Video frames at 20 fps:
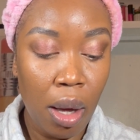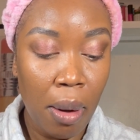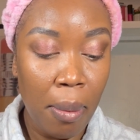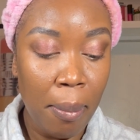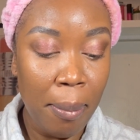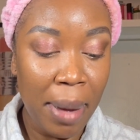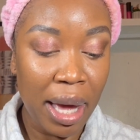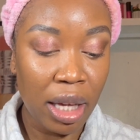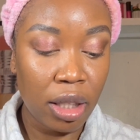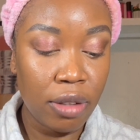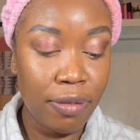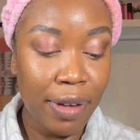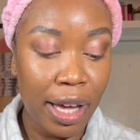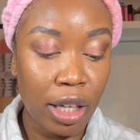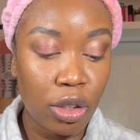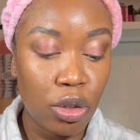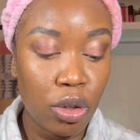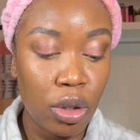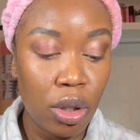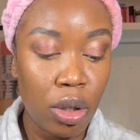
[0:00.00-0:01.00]
Max
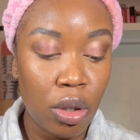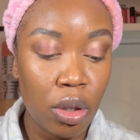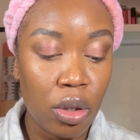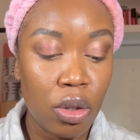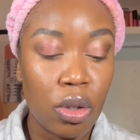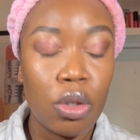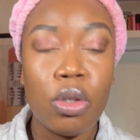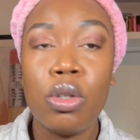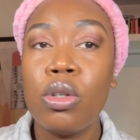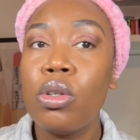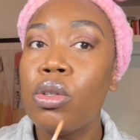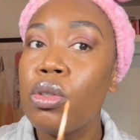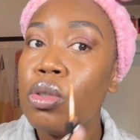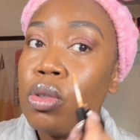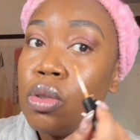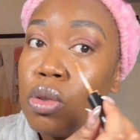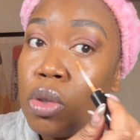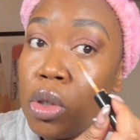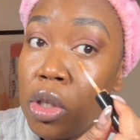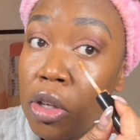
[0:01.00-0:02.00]
Factor
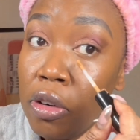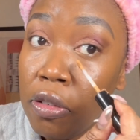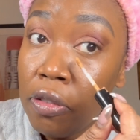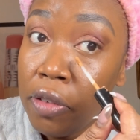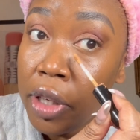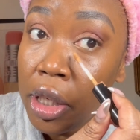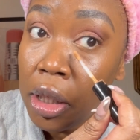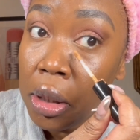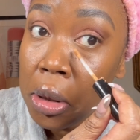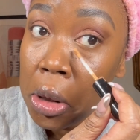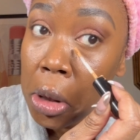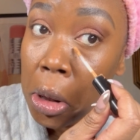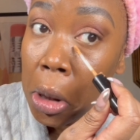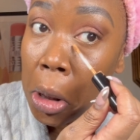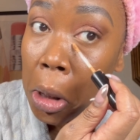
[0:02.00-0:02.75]
Studio Fix.